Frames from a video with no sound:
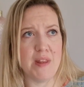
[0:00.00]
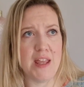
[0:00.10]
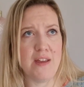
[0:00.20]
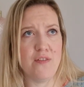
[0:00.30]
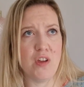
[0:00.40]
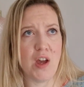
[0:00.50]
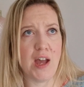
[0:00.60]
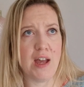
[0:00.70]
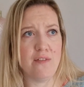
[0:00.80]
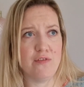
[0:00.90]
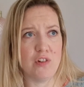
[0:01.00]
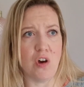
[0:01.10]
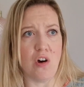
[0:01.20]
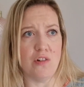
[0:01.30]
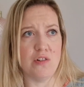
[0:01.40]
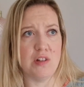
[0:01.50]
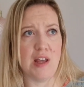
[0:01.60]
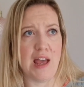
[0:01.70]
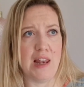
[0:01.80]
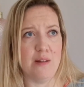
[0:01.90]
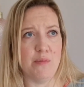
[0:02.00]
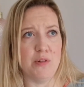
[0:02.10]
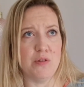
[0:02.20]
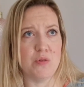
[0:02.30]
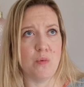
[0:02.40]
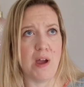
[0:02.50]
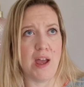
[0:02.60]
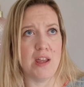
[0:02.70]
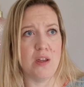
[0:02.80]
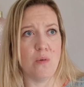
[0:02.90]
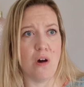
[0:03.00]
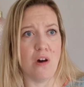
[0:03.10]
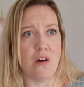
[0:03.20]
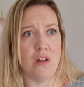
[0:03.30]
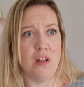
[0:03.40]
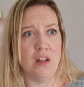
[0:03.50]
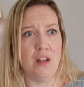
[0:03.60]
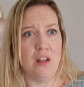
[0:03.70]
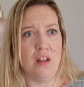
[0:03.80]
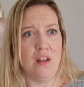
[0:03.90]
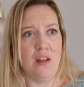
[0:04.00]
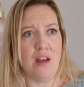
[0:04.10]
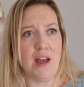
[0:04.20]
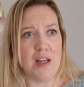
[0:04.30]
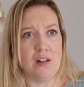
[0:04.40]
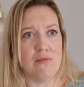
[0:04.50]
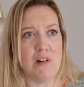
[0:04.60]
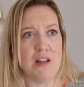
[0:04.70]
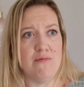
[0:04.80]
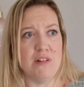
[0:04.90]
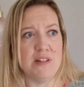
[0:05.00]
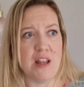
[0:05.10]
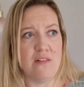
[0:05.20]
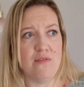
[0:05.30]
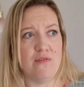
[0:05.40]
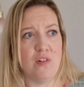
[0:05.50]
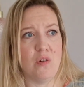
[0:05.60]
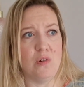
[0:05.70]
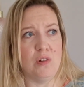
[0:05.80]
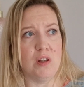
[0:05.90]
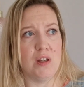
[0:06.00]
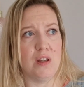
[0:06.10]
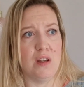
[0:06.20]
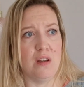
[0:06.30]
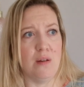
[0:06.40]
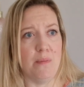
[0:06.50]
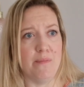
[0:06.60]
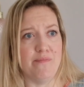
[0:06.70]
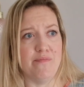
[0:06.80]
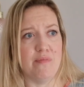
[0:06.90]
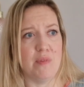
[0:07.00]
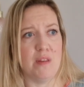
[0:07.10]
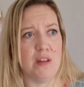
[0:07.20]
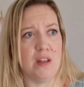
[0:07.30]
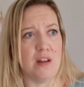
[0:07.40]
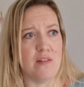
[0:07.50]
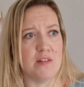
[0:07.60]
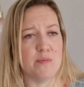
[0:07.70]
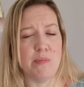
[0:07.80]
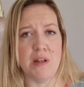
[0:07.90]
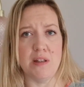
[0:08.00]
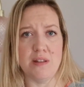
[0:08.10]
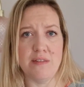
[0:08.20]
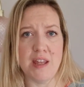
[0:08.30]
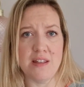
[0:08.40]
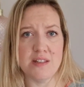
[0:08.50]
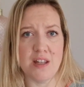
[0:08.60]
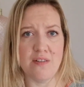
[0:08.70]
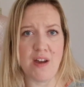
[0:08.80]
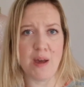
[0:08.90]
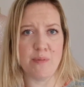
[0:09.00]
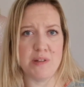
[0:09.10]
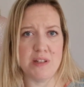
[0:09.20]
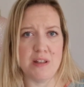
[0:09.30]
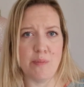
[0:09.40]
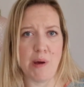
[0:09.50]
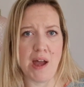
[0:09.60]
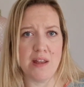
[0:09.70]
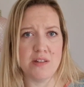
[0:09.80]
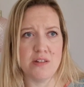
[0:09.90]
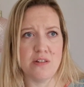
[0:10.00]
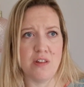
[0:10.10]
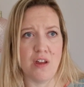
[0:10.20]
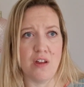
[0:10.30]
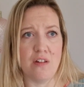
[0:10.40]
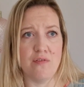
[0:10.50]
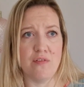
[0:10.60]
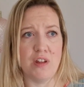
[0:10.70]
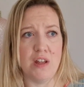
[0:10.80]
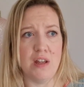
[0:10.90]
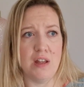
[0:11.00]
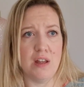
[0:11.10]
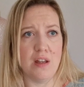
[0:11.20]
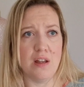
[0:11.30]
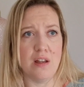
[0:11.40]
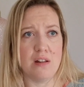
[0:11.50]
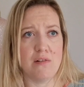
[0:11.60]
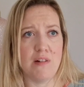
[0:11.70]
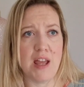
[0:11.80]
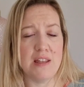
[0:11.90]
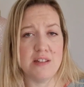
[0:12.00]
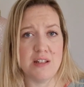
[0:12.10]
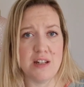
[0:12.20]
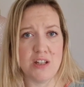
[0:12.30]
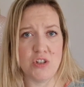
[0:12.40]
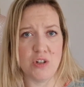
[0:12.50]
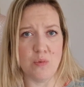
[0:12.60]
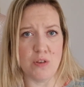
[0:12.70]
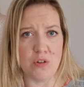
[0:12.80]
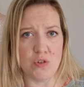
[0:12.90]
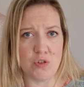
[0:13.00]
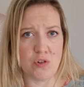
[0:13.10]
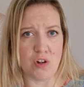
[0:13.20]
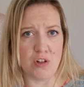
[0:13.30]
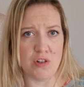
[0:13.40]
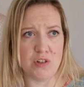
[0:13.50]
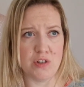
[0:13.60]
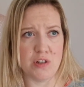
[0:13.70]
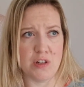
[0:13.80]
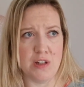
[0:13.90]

If you have got elements where you are angry, resentful, you know, there's been things that have happened in the past that have created an issue with your trust,